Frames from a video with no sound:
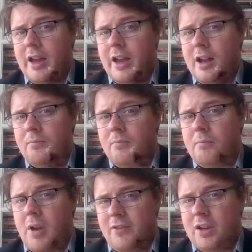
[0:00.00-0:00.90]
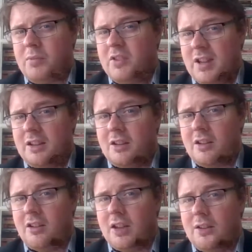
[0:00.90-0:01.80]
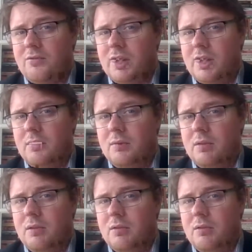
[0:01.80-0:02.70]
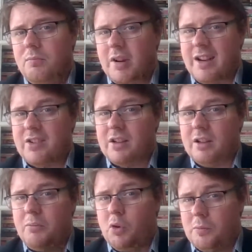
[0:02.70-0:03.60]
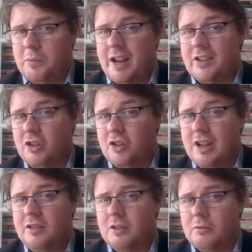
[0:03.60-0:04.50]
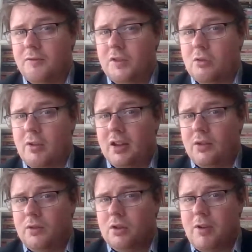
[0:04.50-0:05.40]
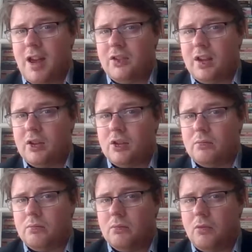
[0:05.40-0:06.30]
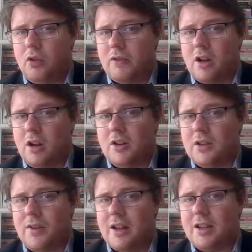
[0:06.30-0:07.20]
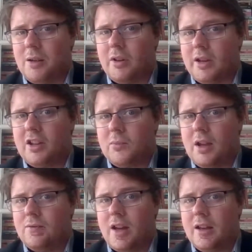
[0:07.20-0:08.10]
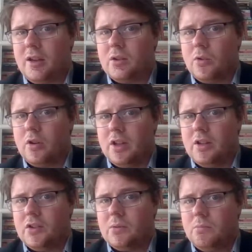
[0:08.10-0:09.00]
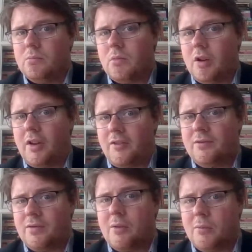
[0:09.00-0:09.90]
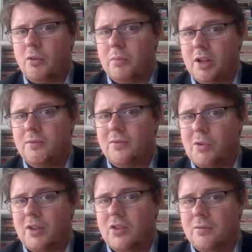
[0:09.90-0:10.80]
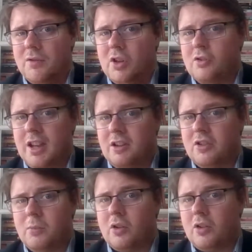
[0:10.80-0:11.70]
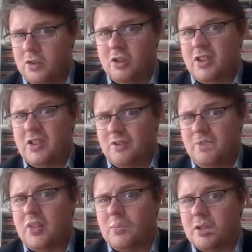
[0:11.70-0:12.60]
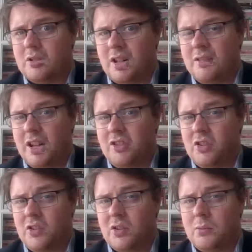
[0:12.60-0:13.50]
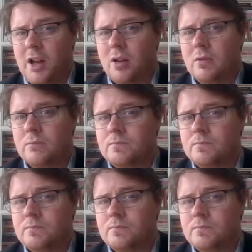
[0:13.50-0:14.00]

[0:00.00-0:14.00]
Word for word: Um, I think particularly in the Brexit, post-Brexit trade deal with the US, the US has all the cards at that table, and I expect that is what is, I think that will be influencing the UK's response, not just on this, but on other issues as well.